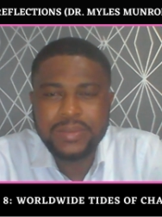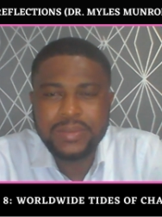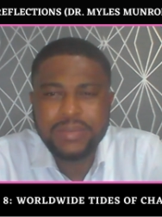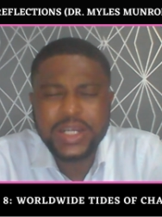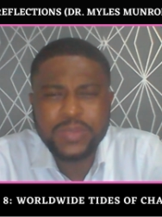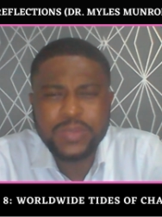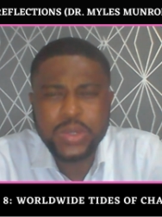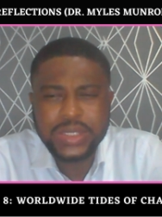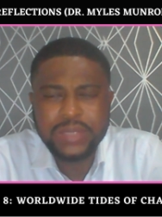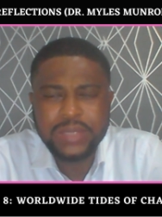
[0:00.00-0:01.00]
much more
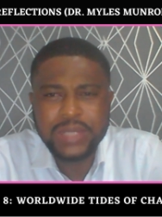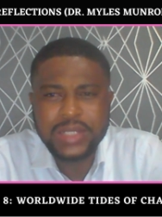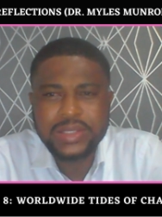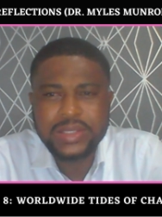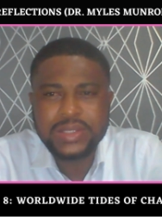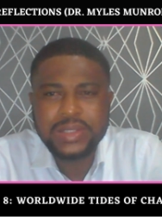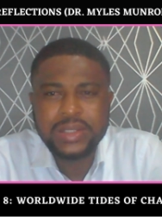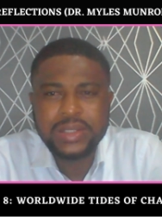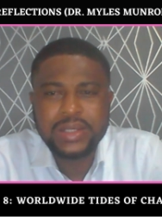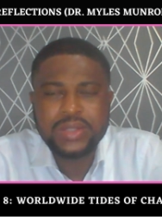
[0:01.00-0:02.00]
seamless
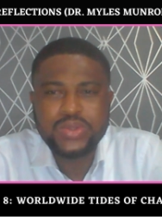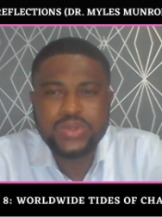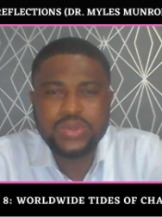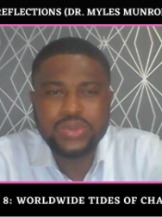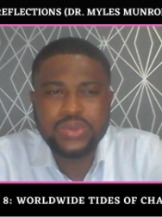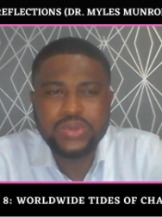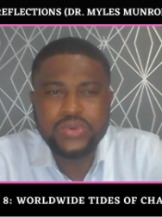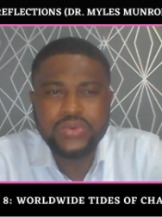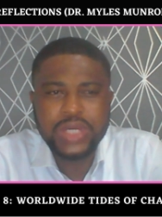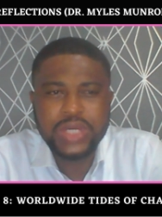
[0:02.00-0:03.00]
to
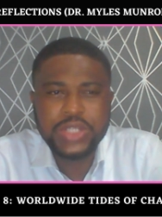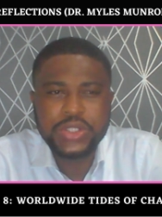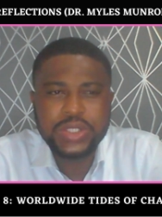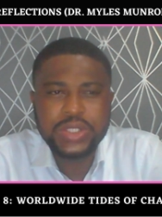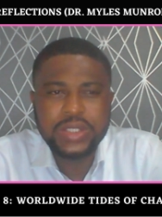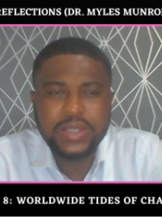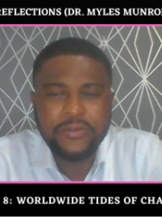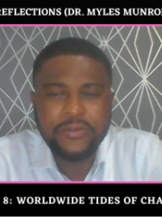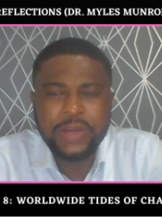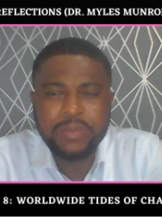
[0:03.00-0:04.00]
reach
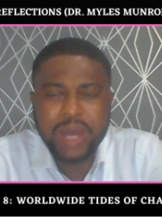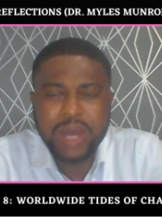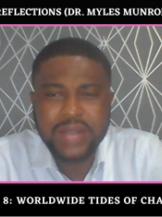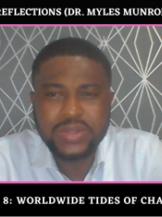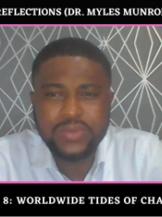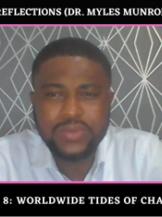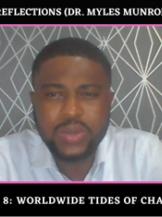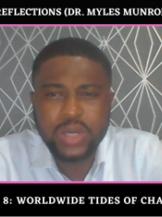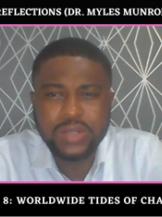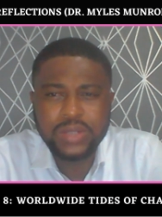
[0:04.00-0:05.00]
different parts of the
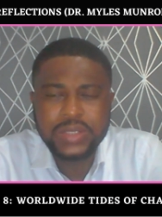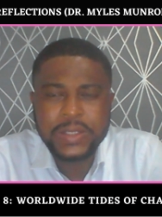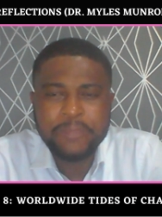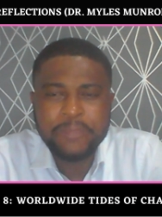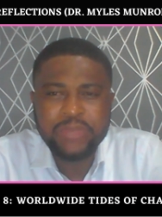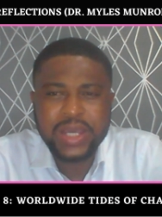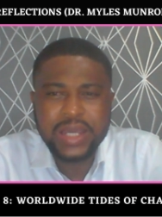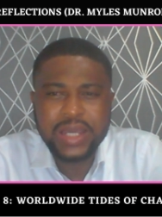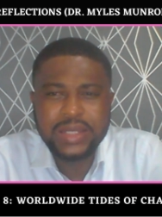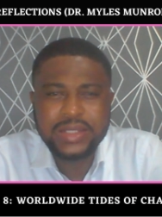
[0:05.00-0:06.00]
world,
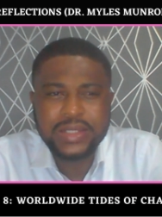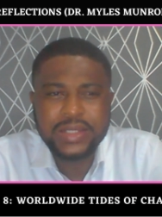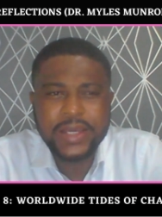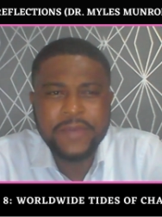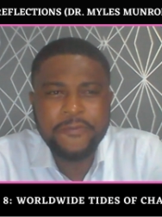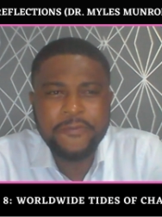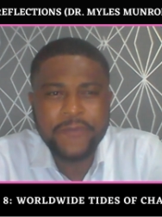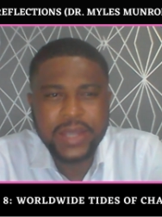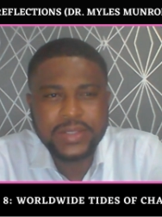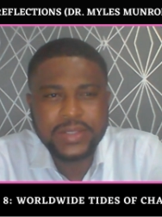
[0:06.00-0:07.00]
and the
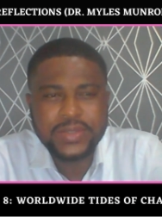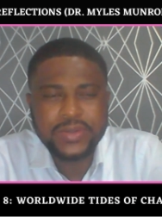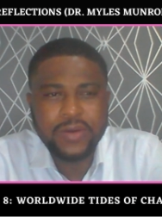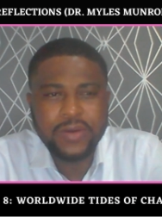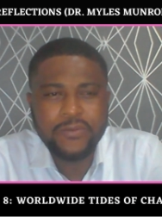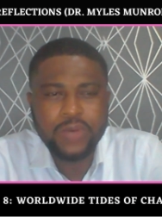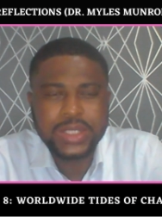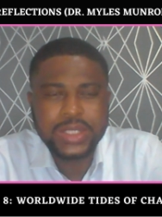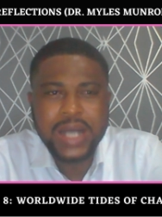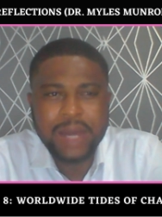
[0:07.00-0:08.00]
effects of what
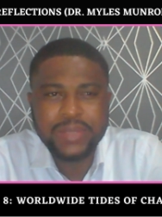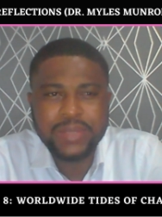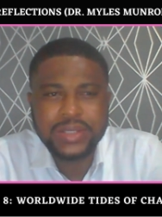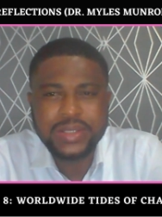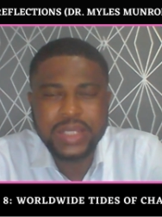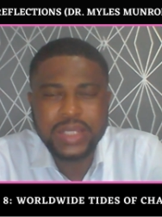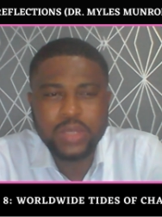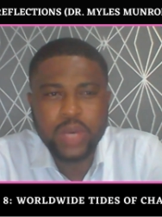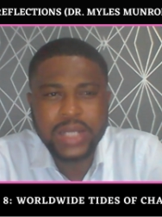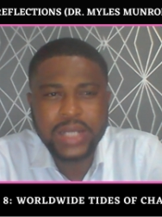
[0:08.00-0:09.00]
happens in
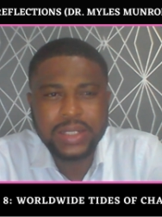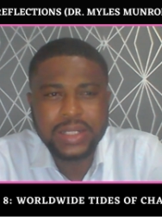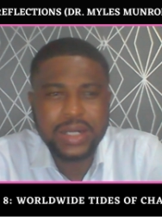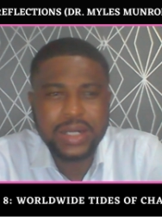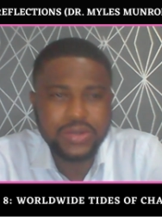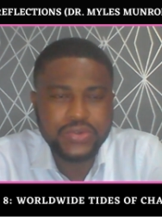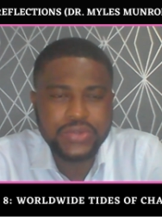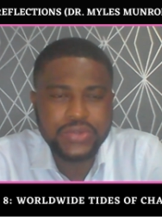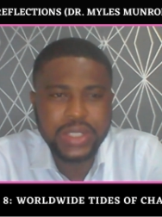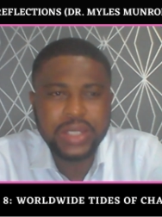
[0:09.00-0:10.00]
one
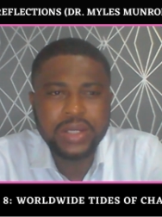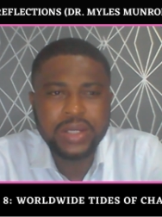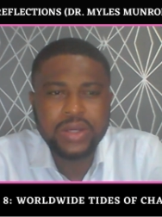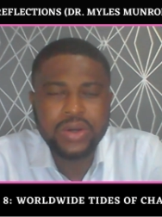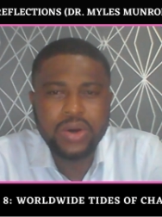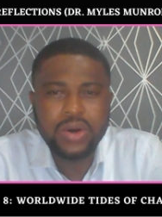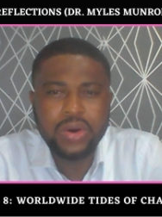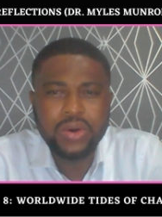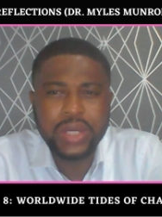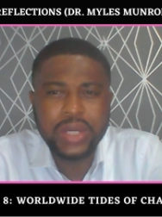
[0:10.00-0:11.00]
country
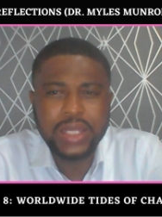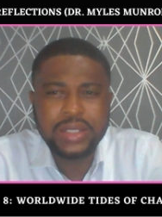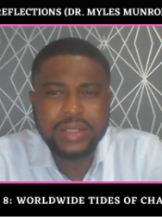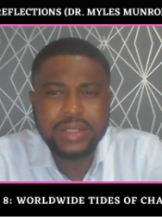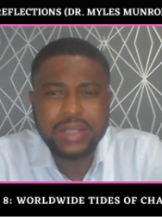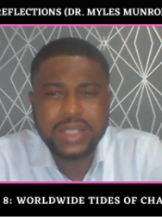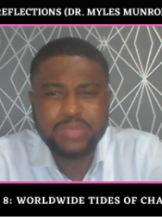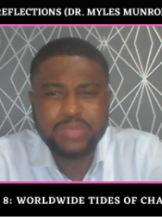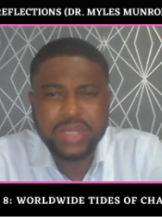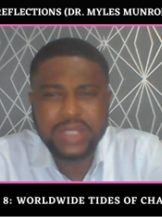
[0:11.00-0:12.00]
or in a
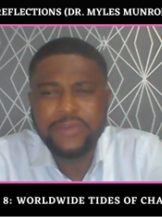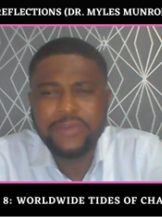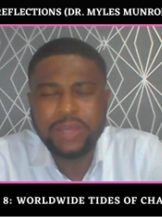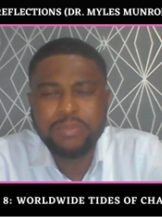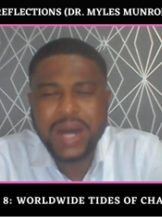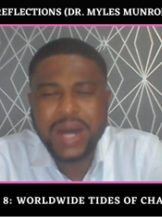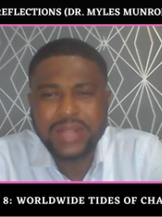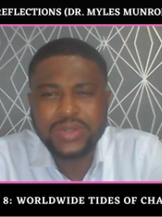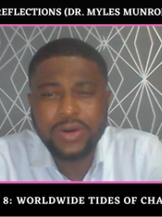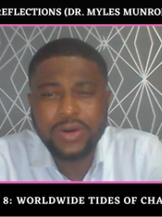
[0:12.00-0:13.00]
specific
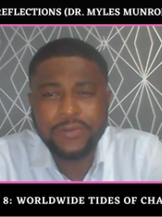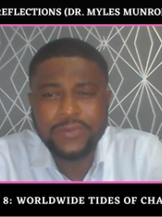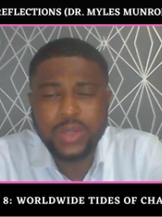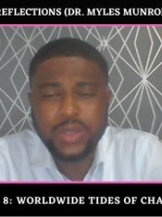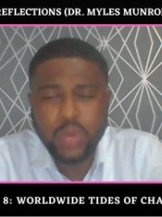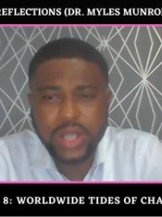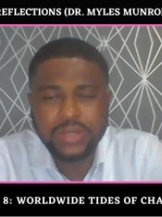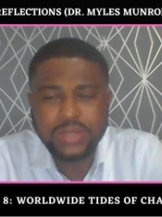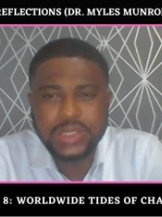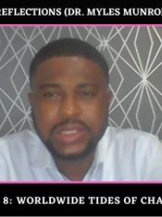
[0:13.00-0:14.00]
part of the world